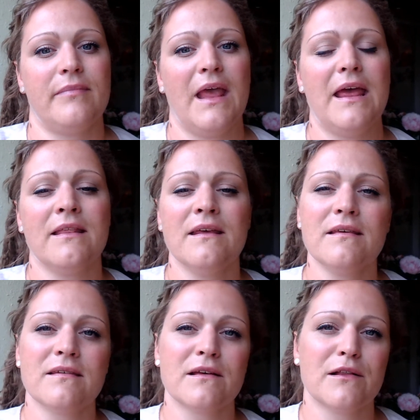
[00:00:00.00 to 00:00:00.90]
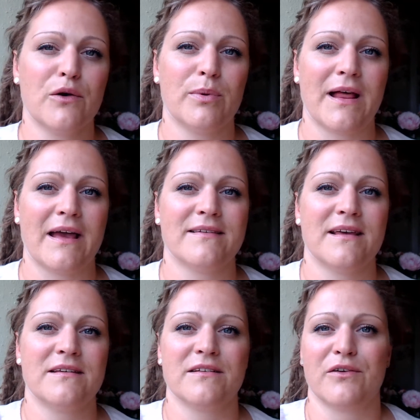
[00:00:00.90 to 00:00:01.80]
And this
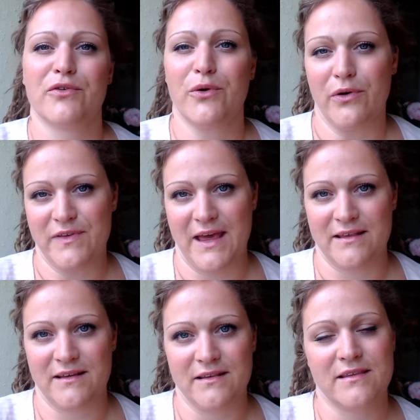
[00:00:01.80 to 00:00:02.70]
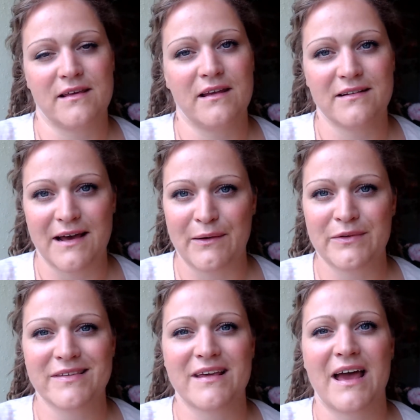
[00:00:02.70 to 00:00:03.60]
globalization, of course, has its
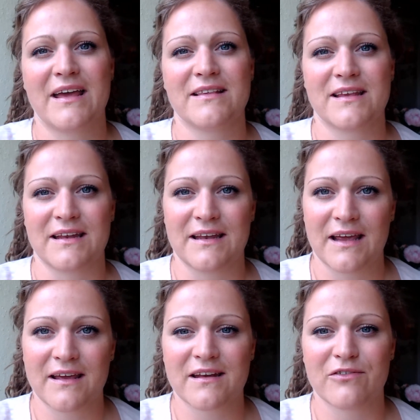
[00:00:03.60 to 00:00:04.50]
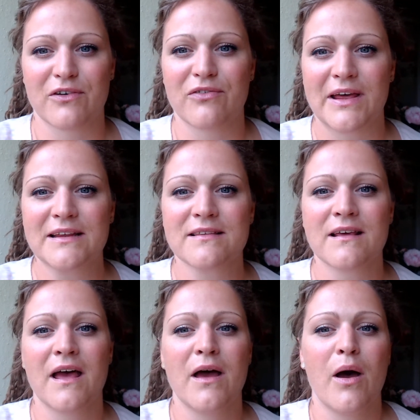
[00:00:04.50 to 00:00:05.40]
downsides and negative effects,
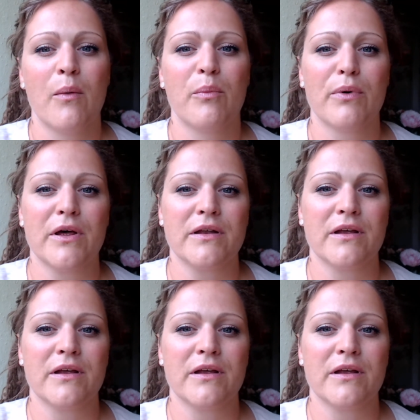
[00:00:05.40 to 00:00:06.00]
but